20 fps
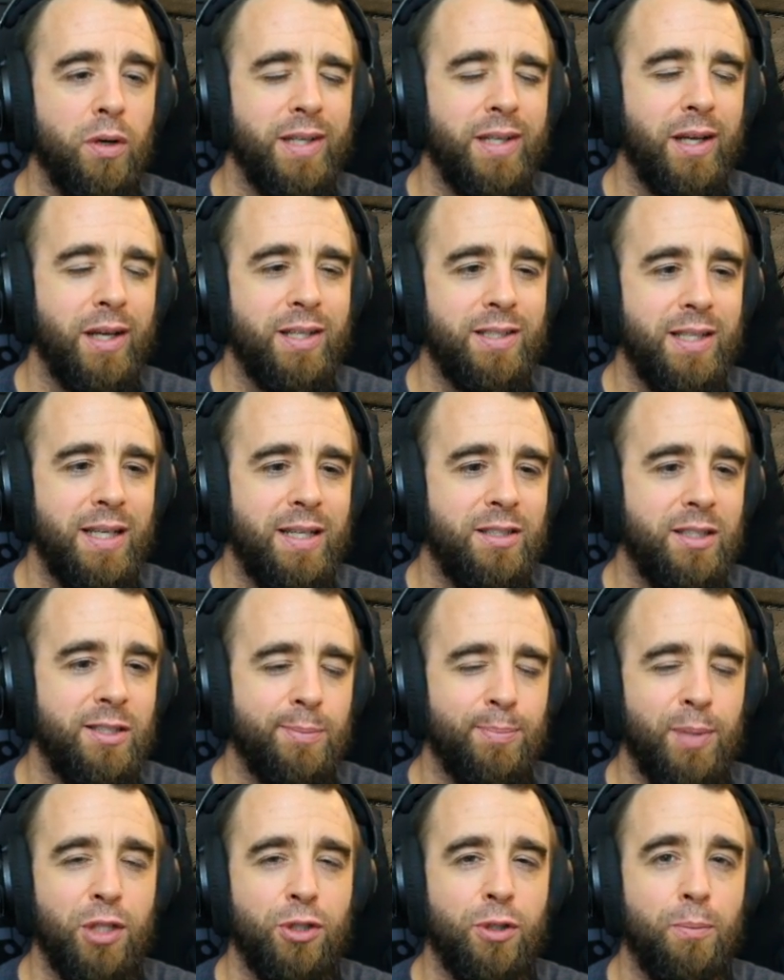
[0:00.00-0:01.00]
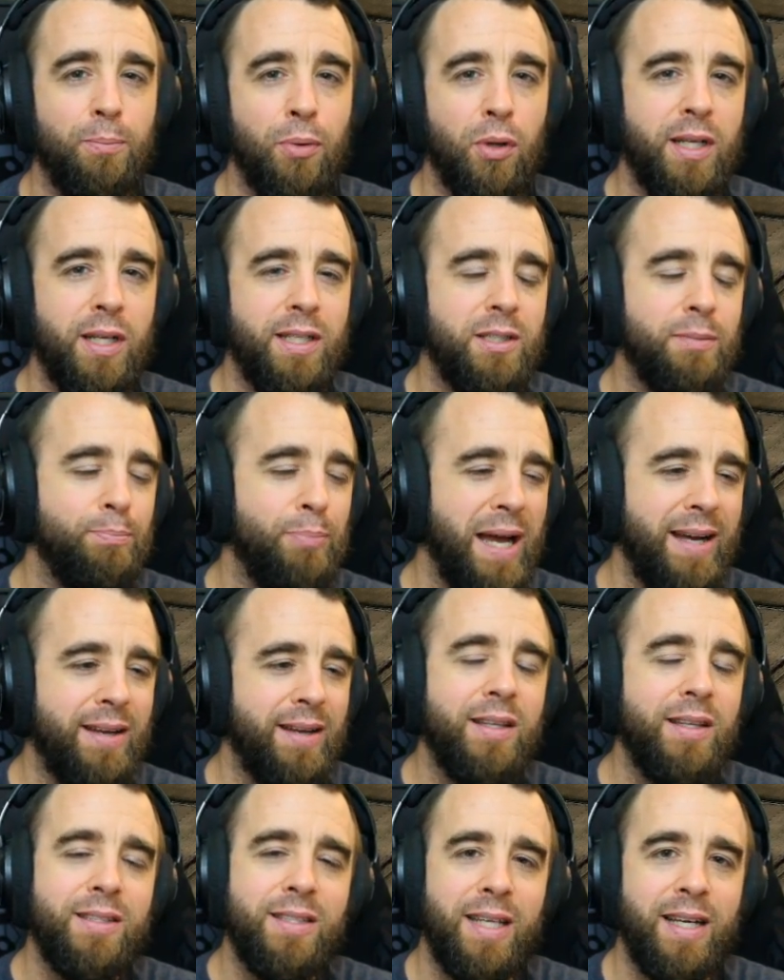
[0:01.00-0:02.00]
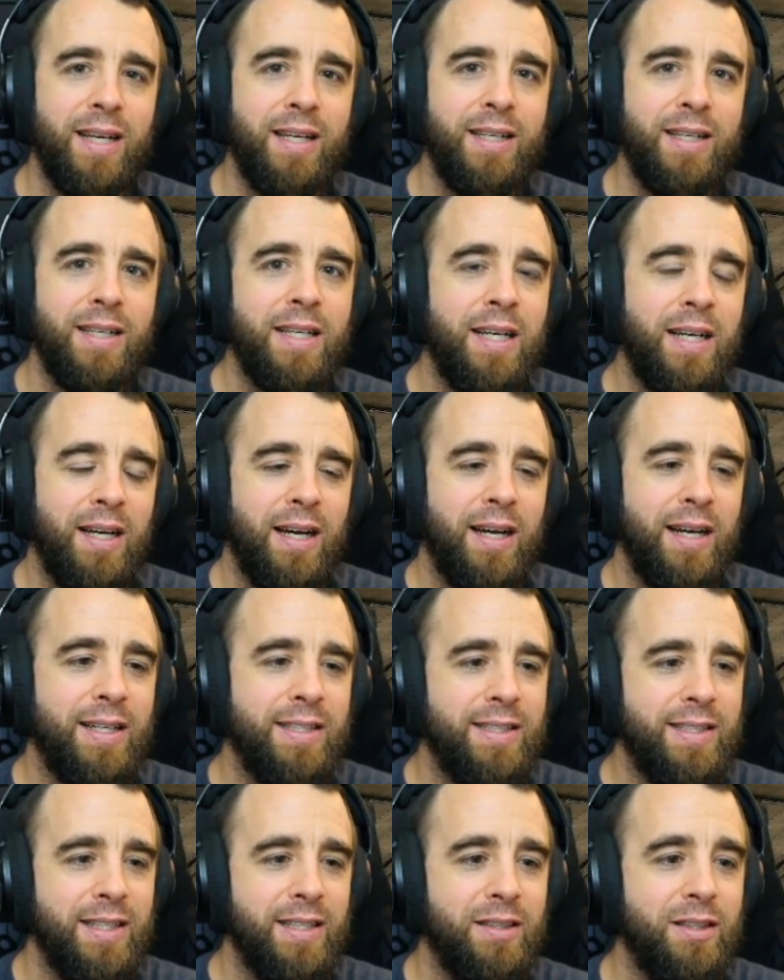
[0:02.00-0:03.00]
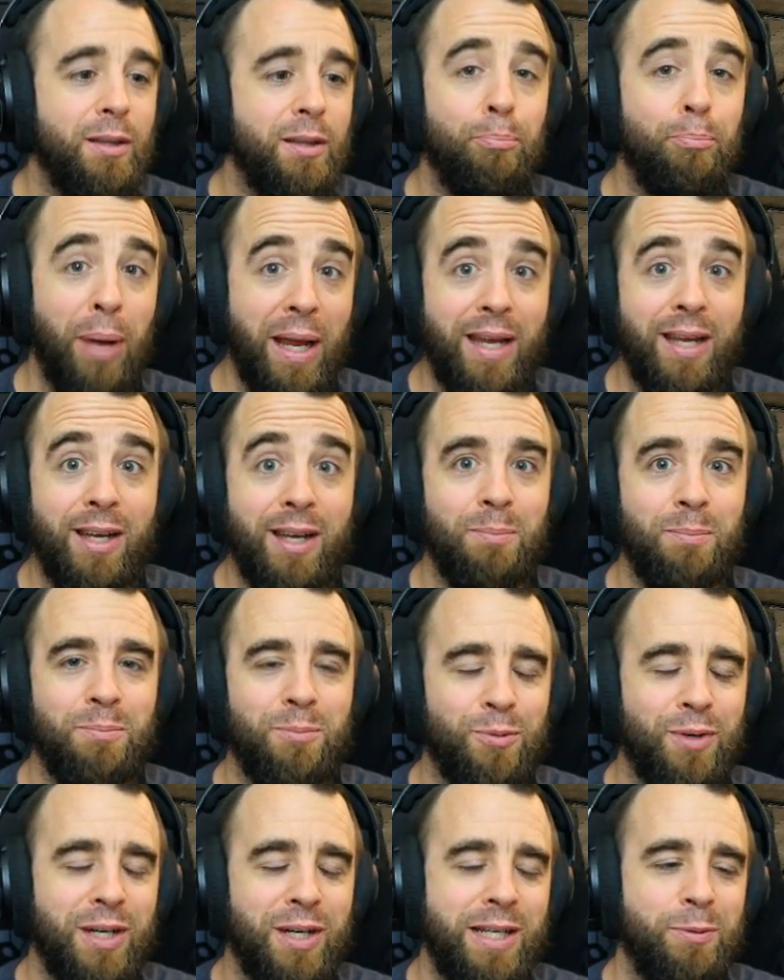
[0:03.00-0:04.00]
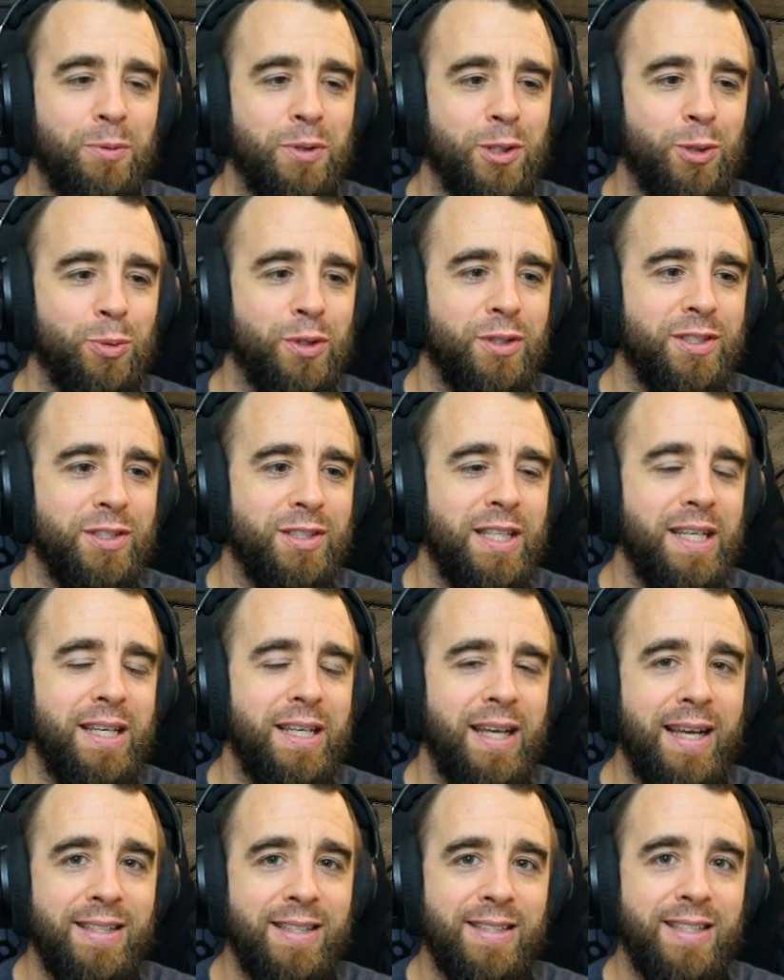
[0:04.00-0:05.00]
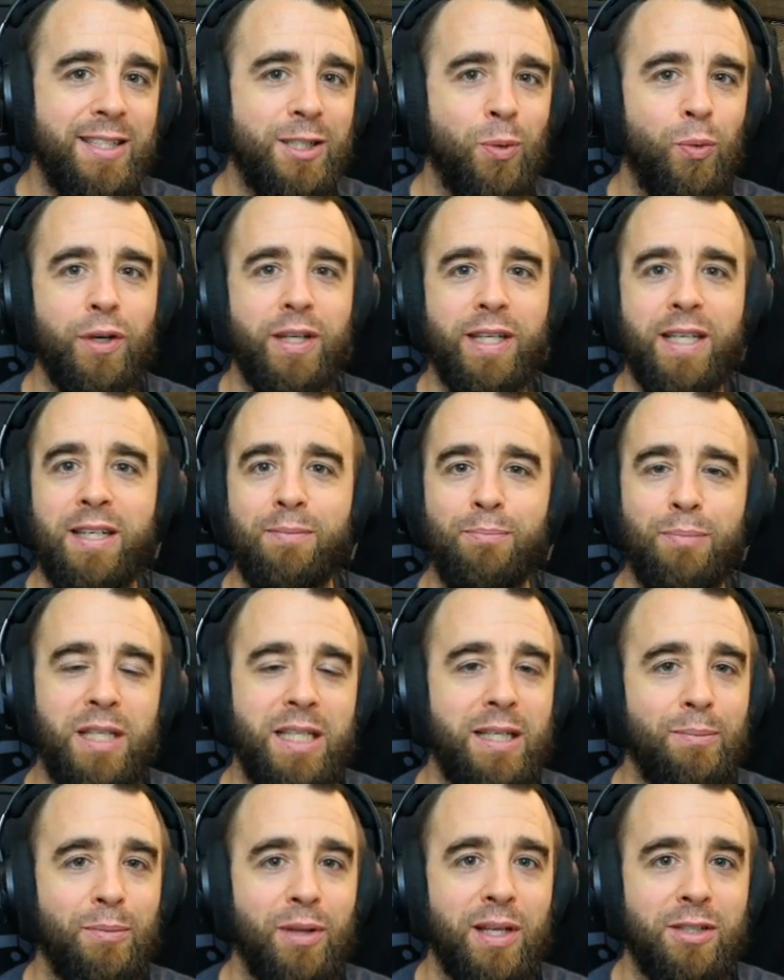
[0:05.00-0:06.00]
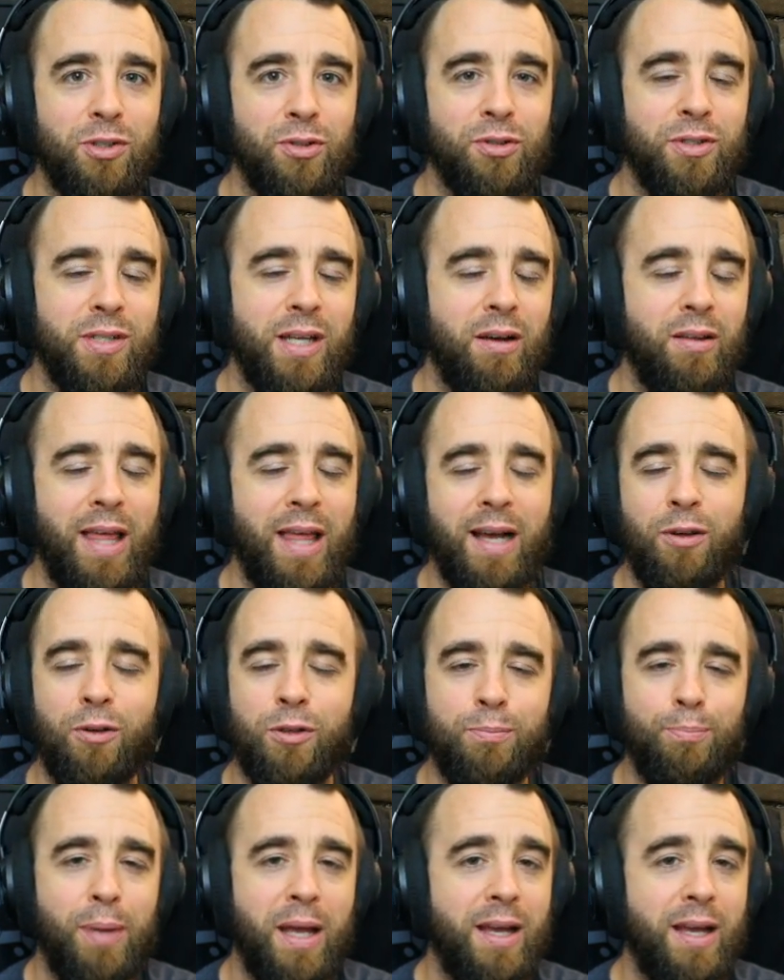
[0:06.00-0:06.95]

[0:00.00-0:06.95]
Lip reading: Now, this has a special place. Back in the day, I did the BAM, right, which was the AC-20 and medium lasers. Now, that goes